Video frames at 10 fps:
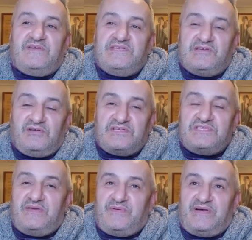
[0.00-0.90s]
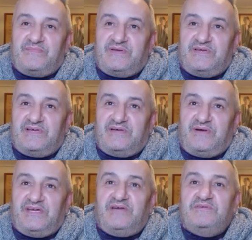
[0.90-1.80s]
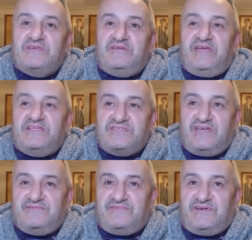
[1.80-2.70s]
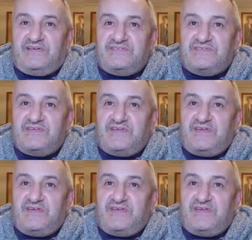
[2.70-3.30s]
He's got to step up. Um, I know he's only had ten fights.